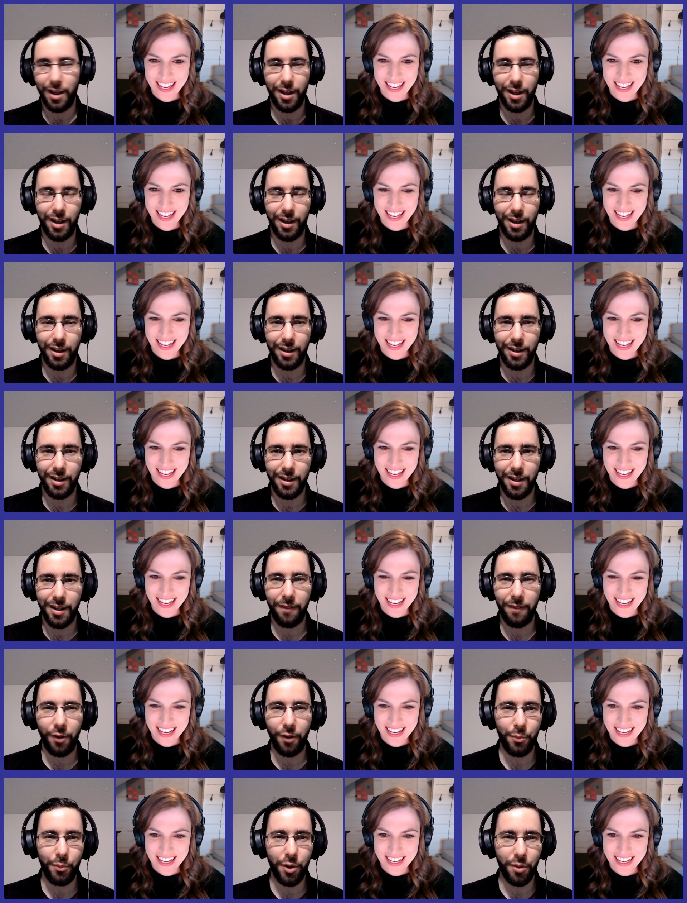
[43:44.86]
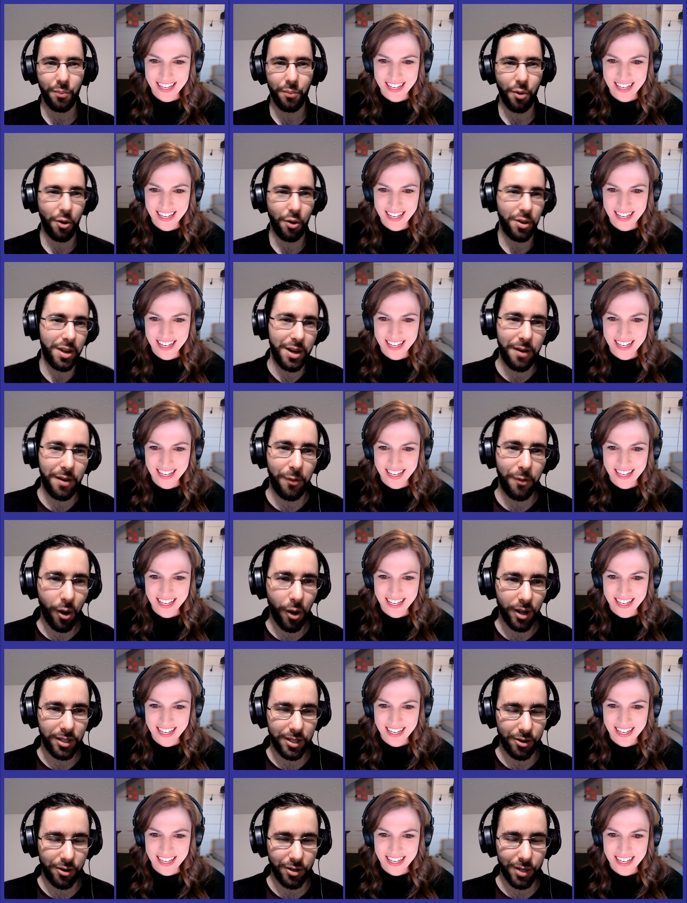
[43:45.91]
Speaker 1: Uh, follow me on both. And if you
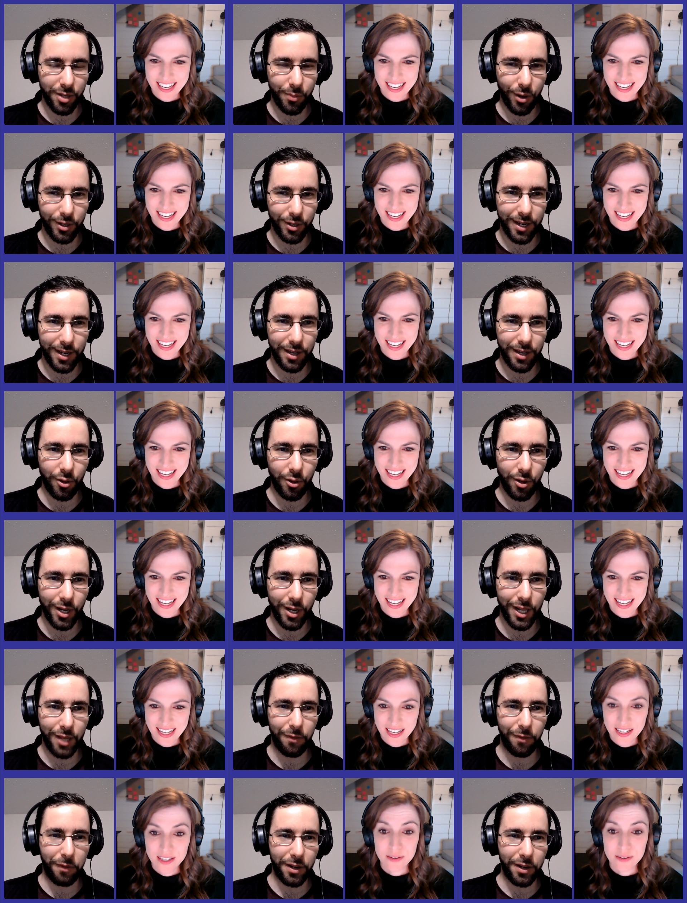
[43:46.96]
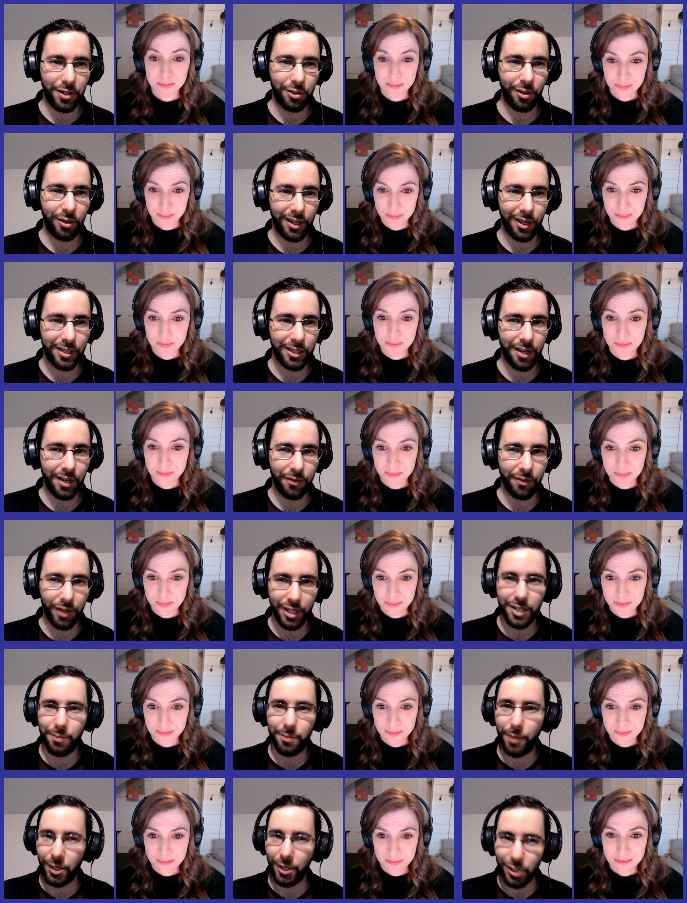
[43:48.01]
are serious about taking your healthy fitness to the next level,
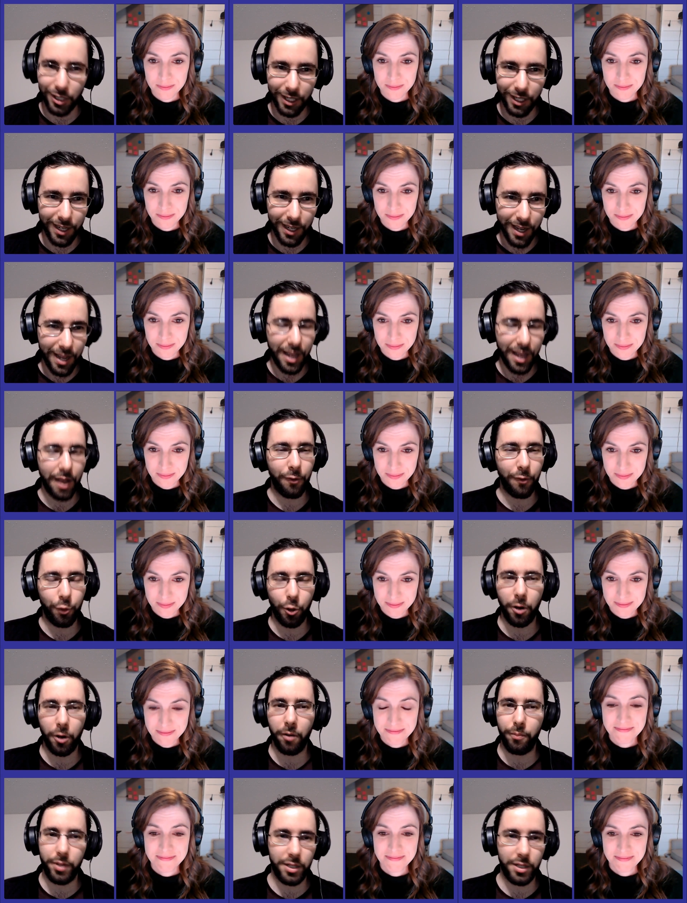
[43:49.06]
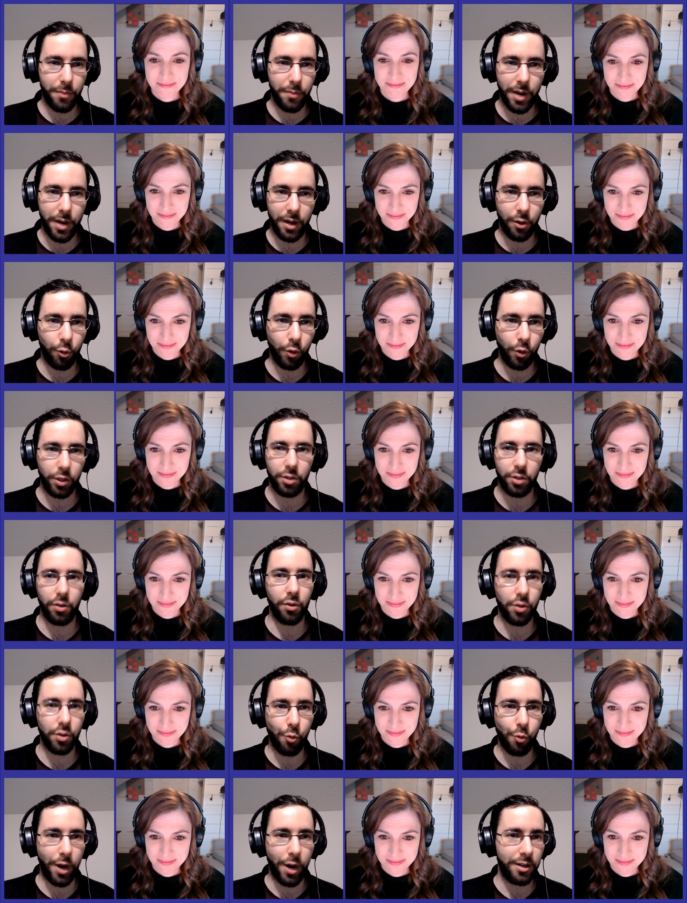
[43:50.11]
especially if you are a busy man who wants to
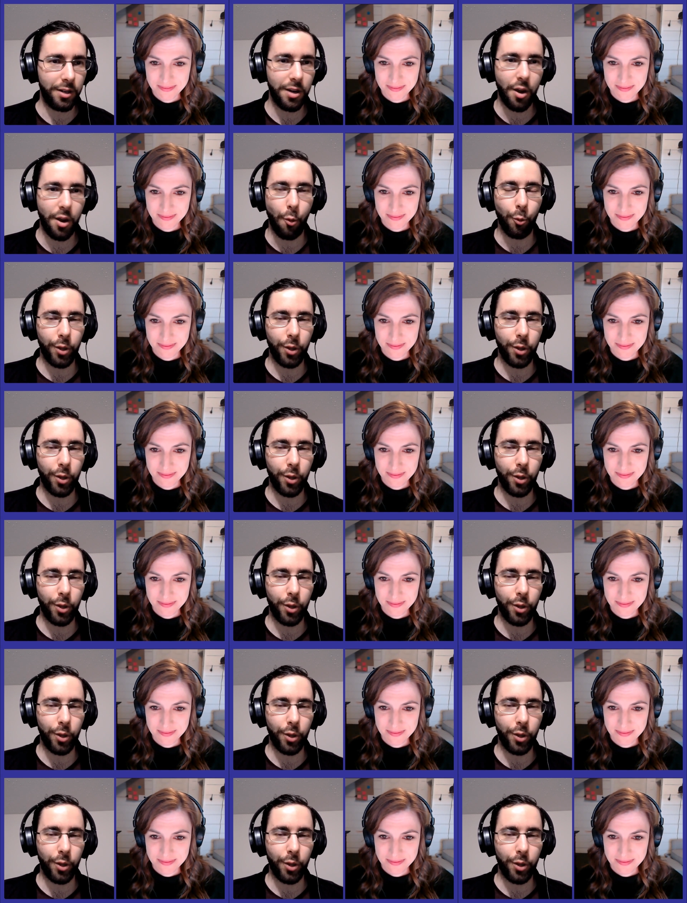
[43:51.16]
lose weight